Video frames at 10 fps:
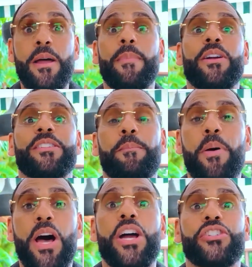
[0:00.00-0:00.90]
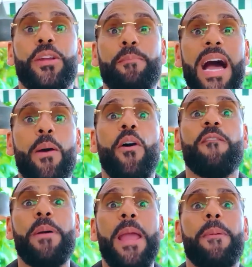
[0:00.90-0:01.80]
because the purchasing power
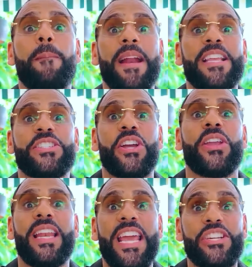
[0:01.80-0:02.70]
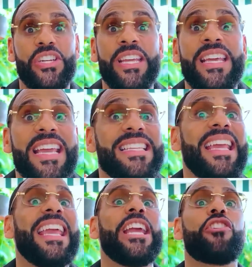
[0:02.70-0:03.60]
of paper money in circulation is
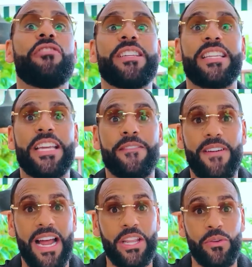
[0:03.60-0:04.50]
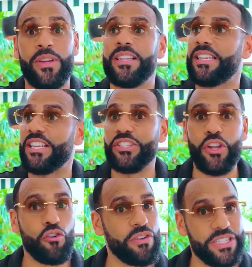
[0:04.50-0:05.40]
increasing in value, so there's
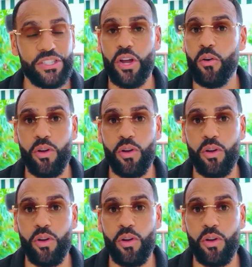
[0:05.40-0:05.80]
no reason to own